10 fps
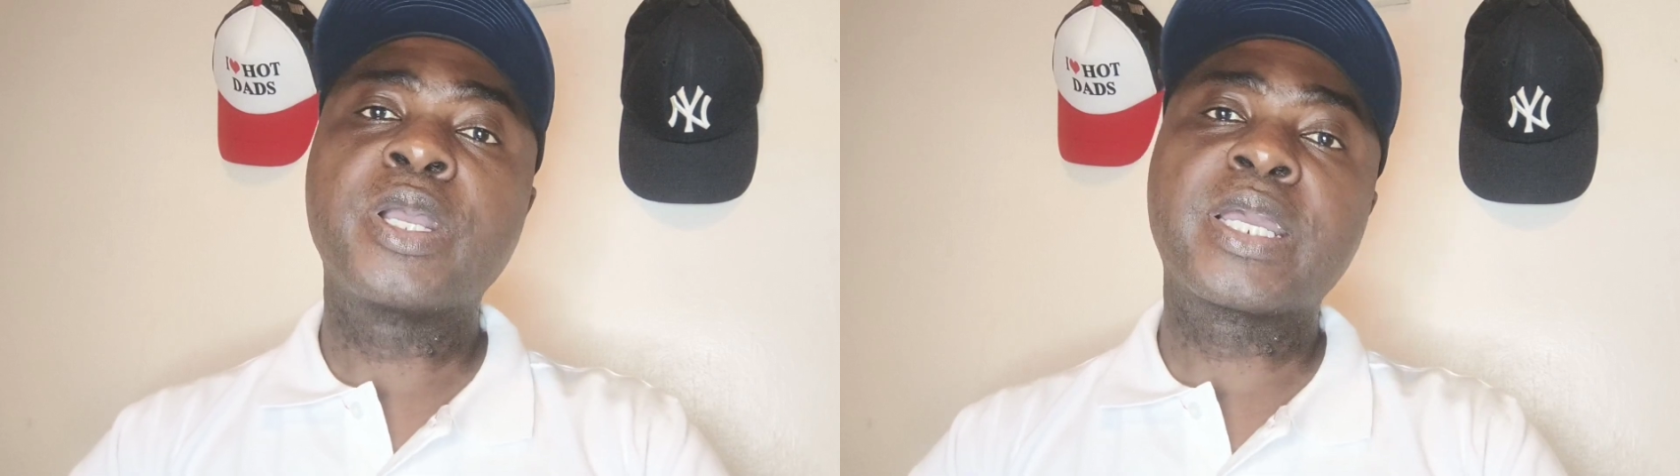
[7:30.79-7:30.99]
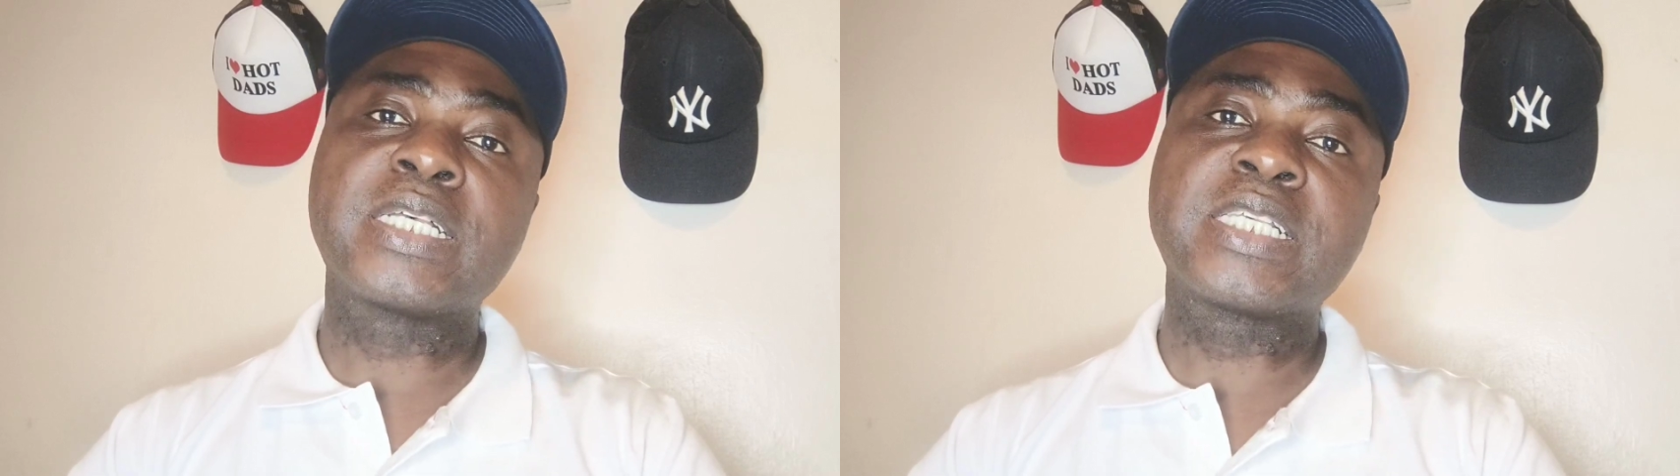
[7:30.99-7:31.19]

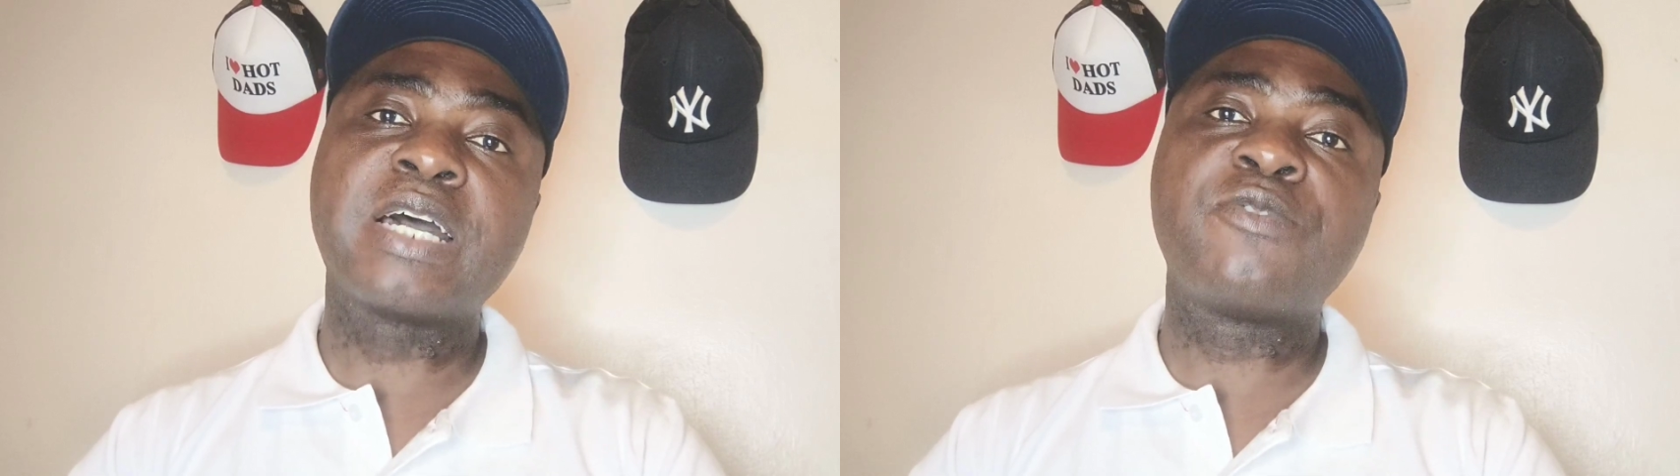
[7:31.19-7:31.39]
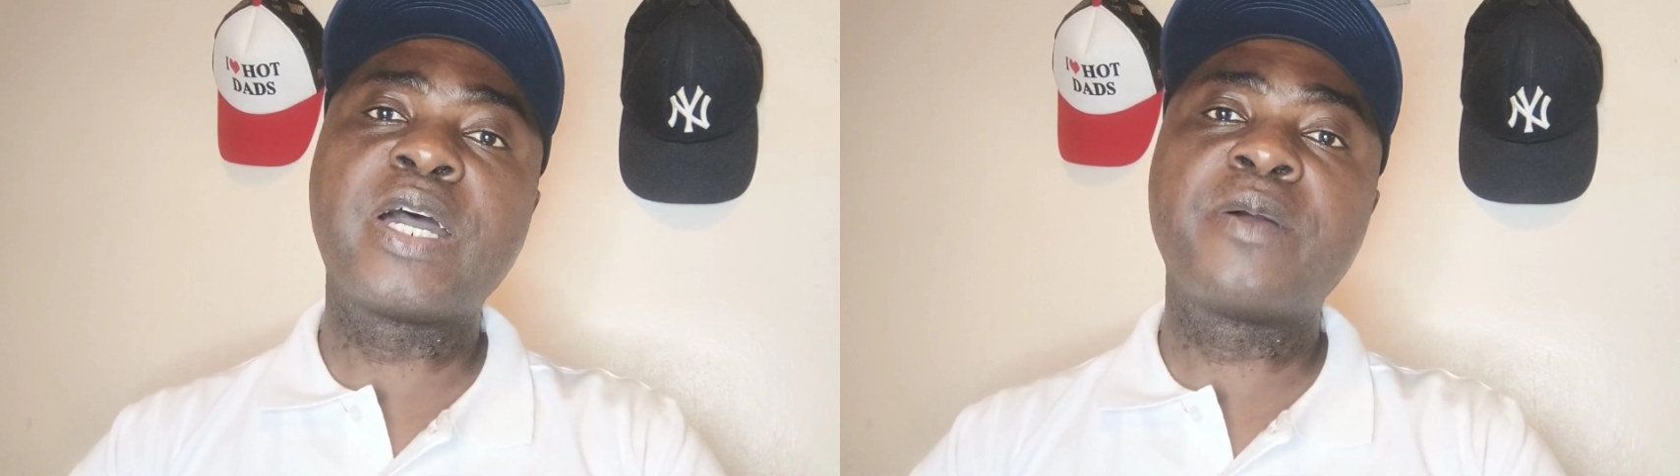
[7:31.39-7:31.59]

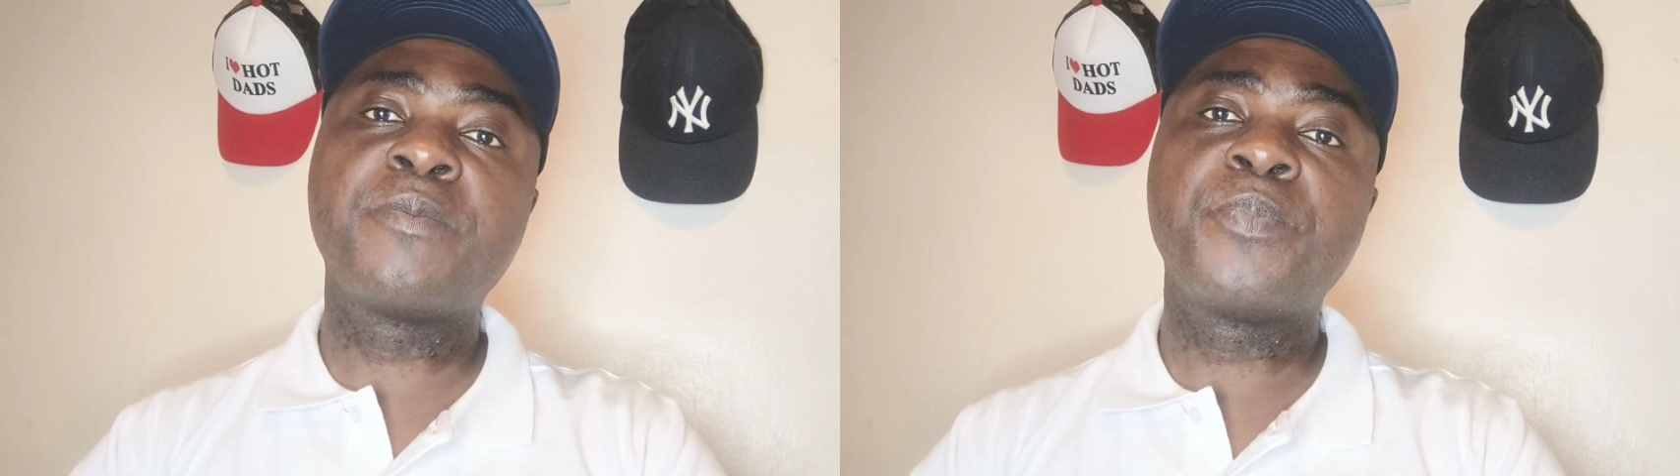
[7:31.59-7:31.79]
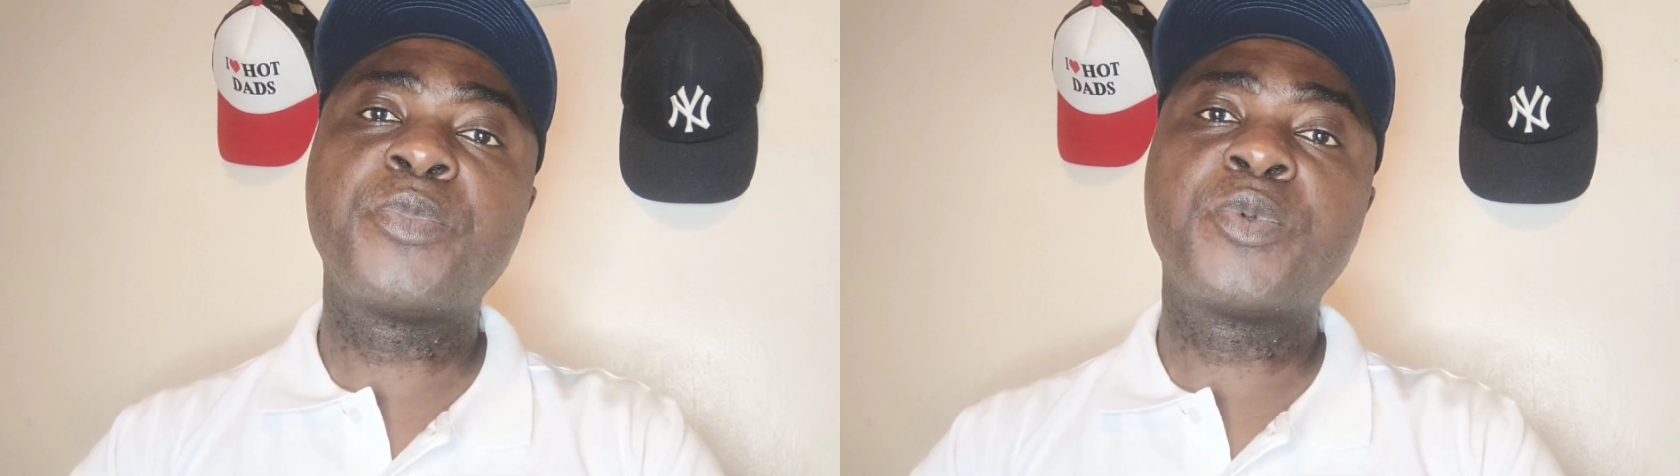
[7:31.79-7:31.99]
cassava,
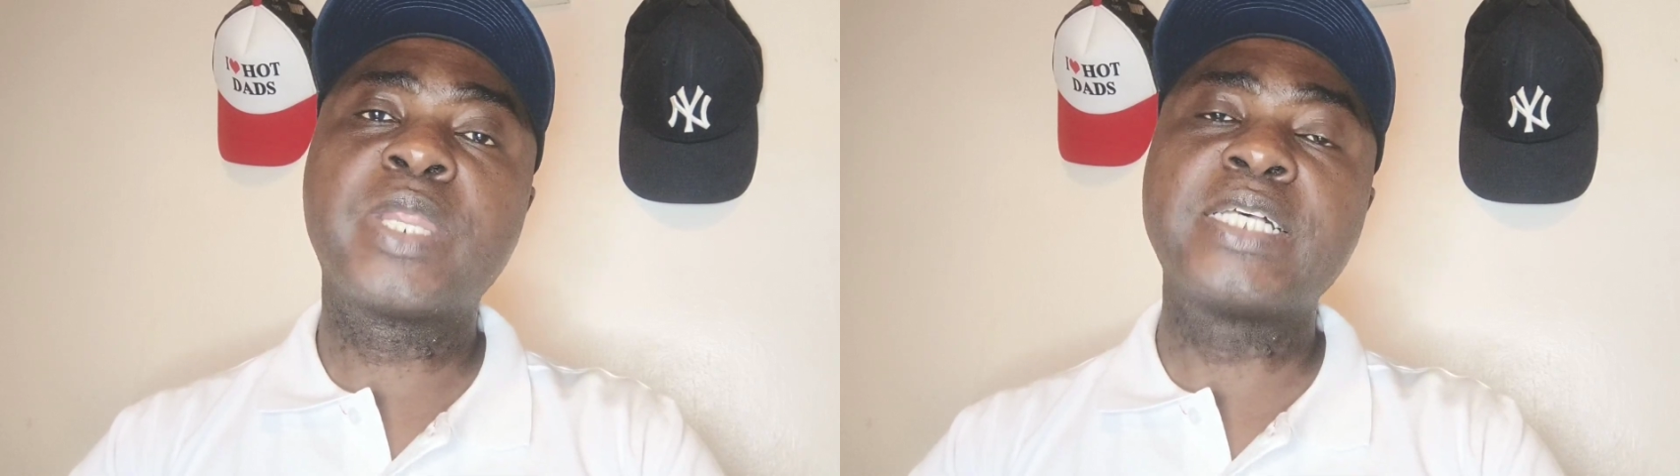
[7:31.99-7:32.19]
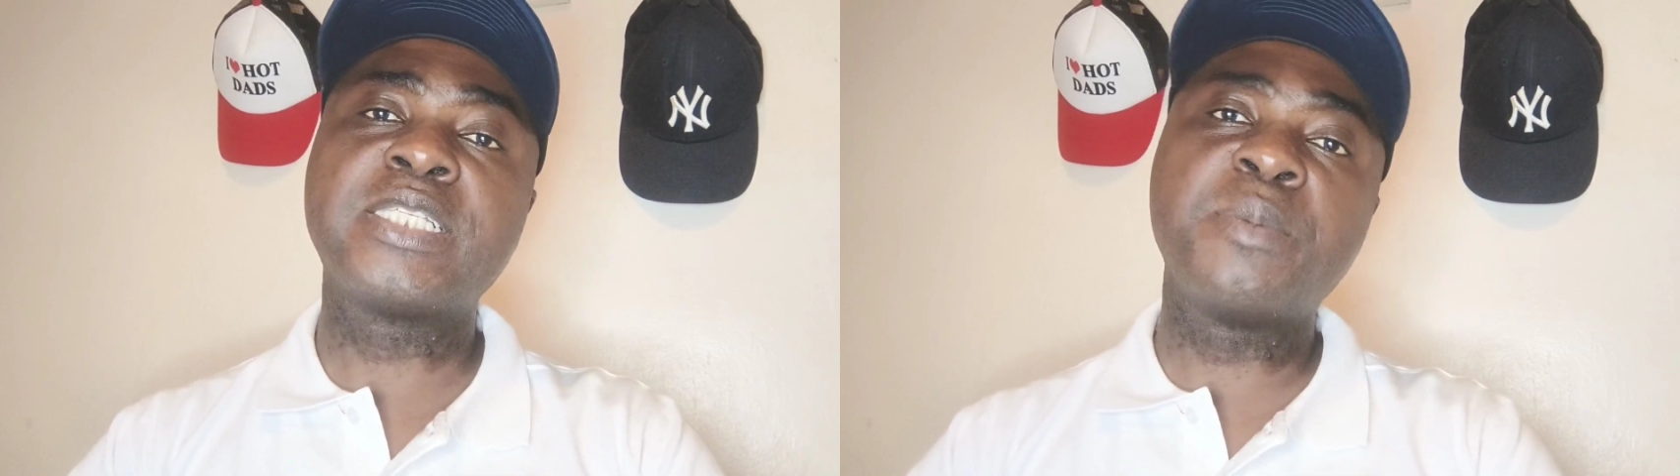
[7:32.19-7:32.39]

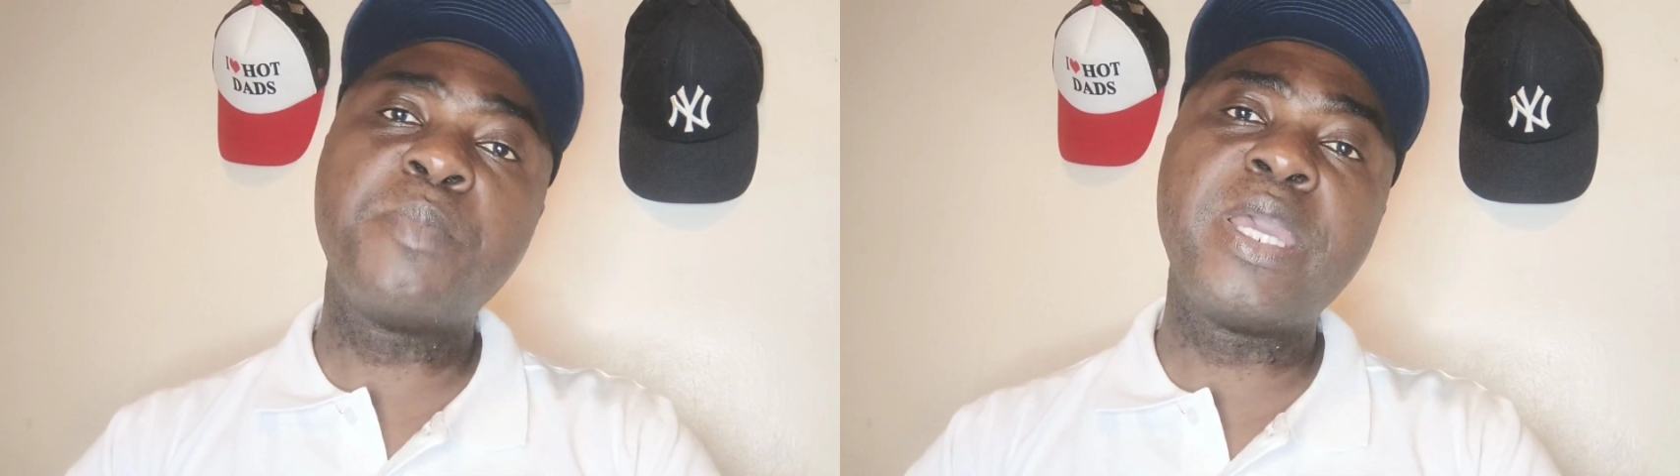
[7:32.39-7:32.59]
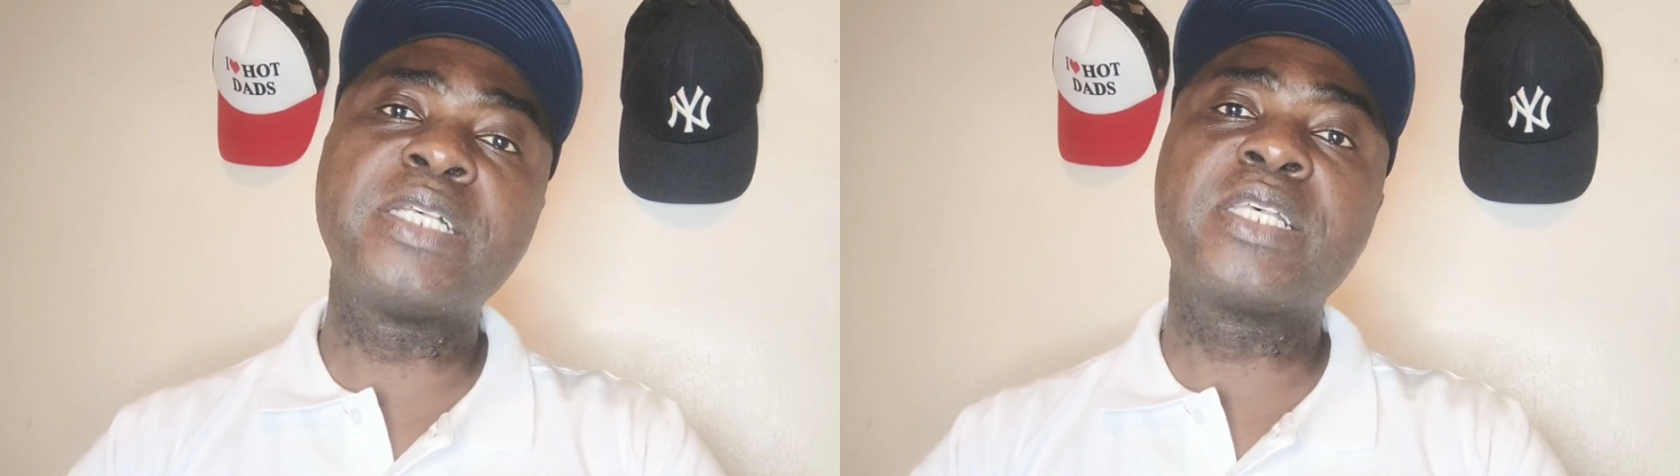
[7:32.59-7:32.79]
that's the
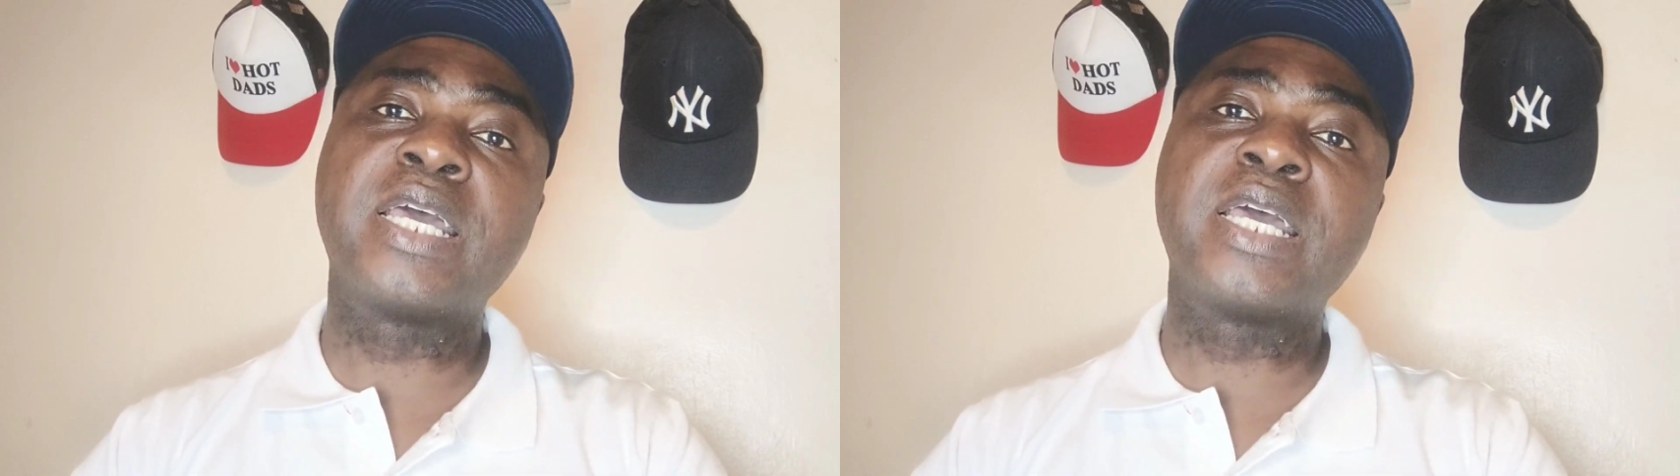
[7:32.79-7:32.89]
maize